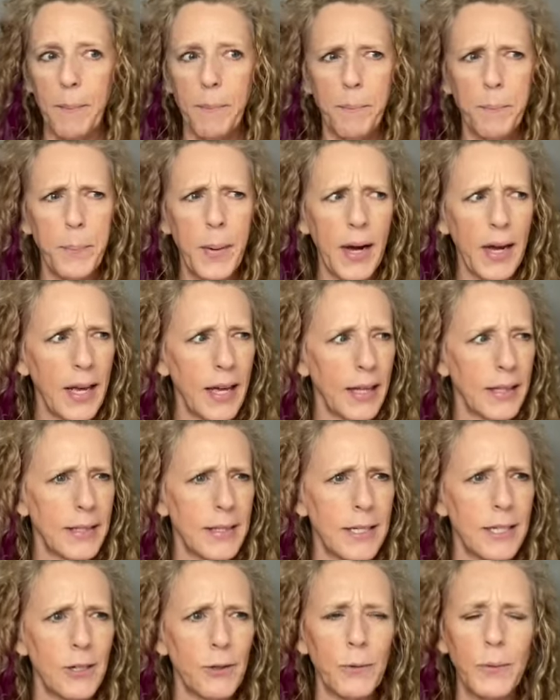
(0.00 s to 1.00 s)

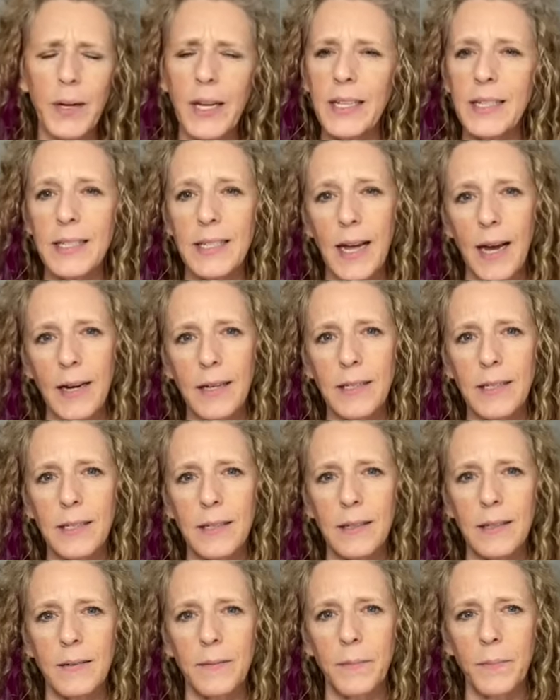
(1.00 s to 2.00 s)
Buckets, insect
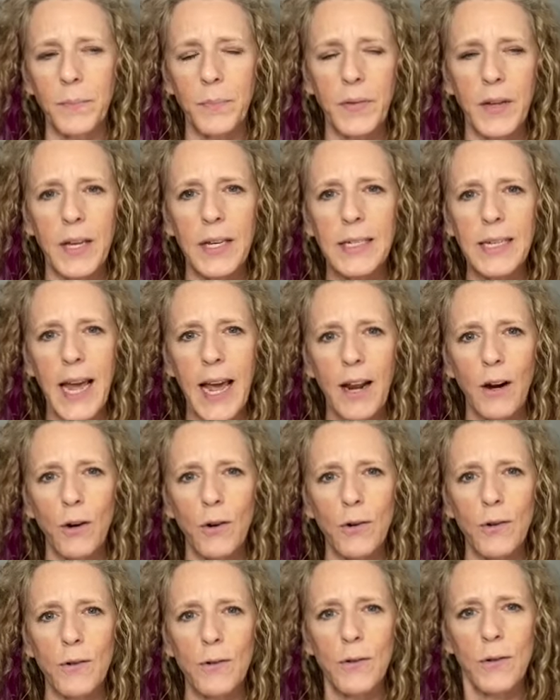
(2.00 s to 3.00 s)

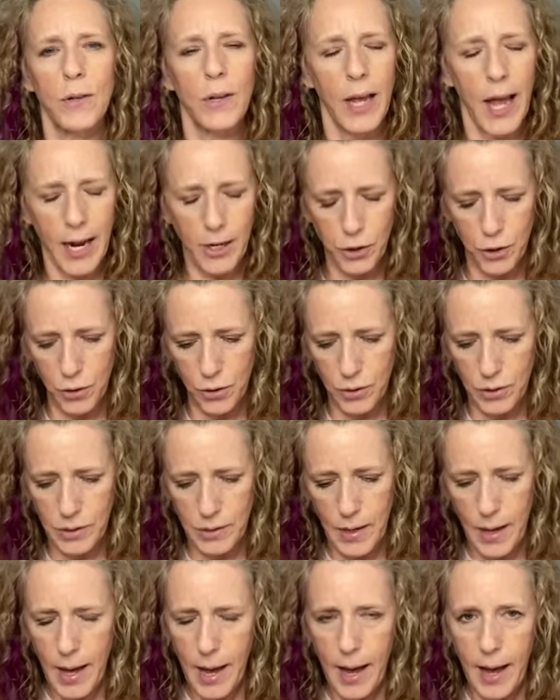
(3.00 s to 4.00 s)
containers, catchers,
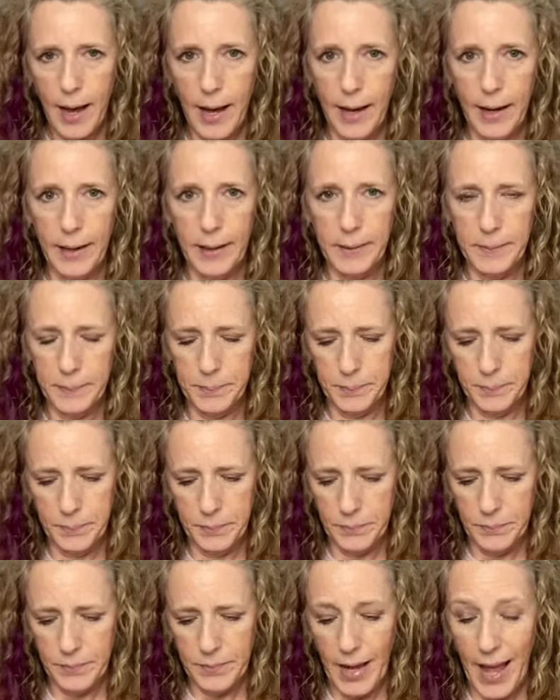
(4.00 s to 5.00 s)

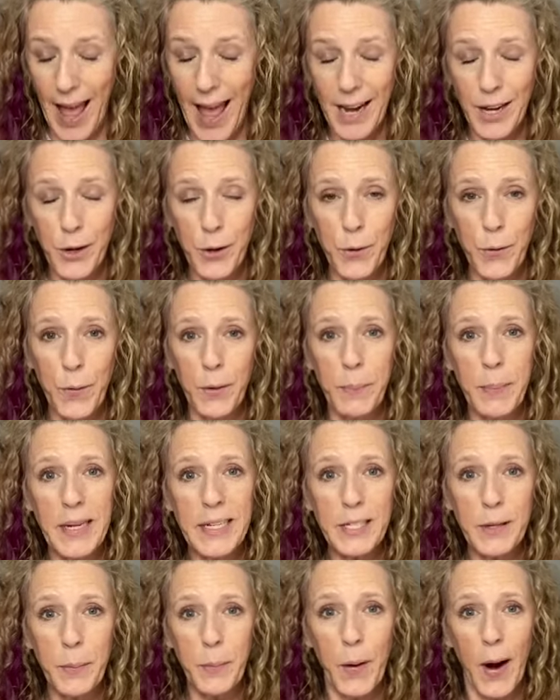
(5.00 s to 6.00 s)
and you would be
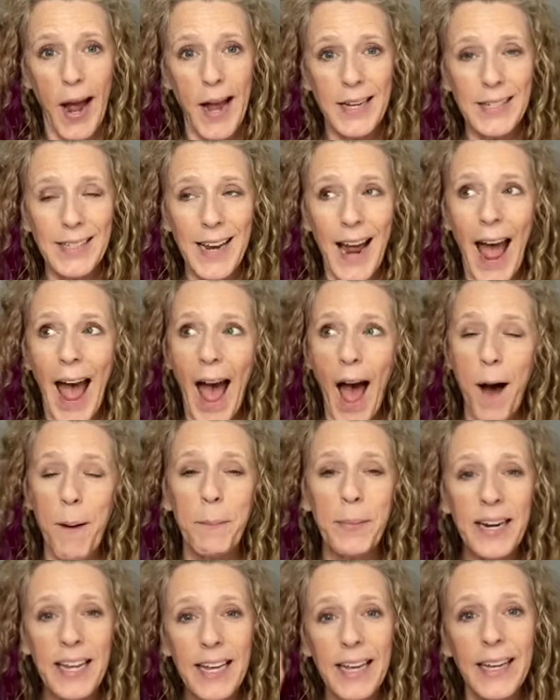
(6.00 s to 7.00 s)
surprised at how
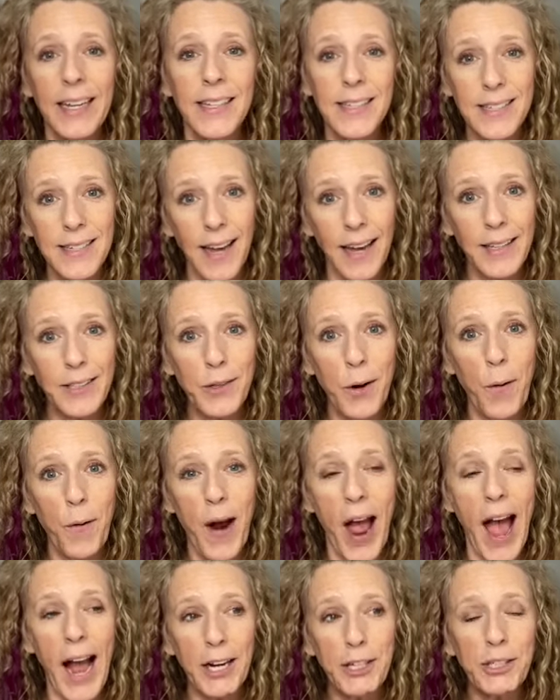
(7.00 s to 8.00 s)
many insects are
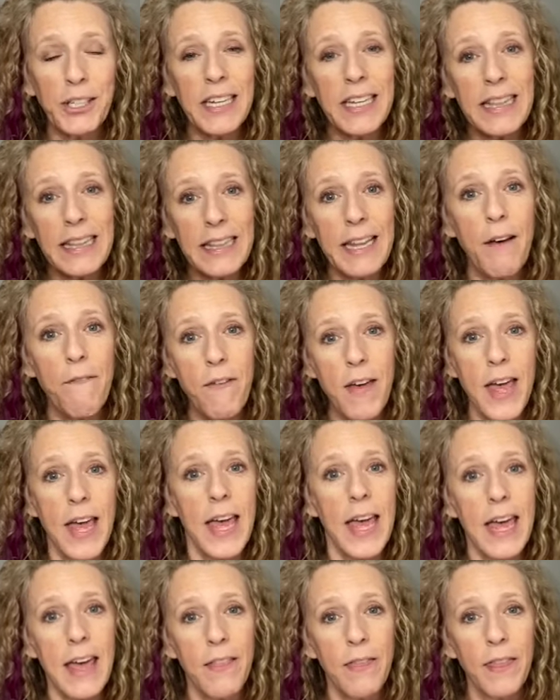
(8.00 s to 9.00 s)
actually living
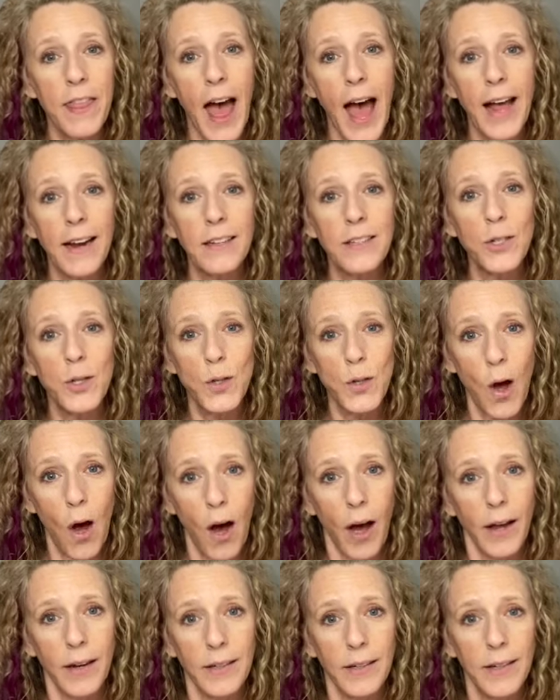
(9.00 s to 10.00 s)
in that
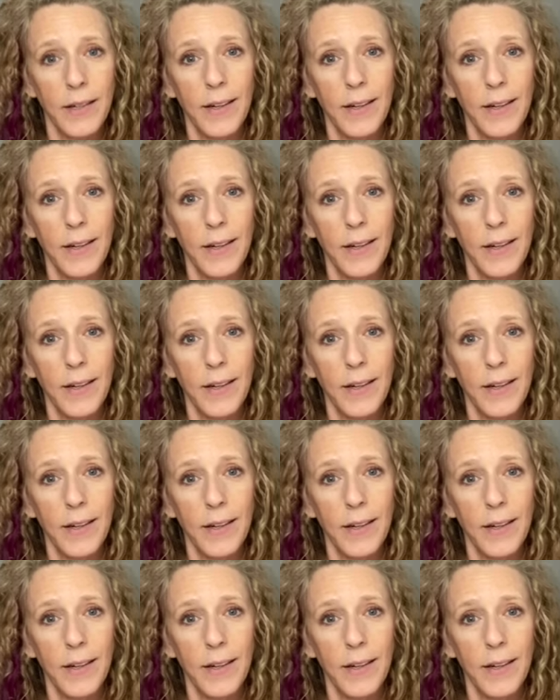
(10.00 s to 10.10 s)
sod.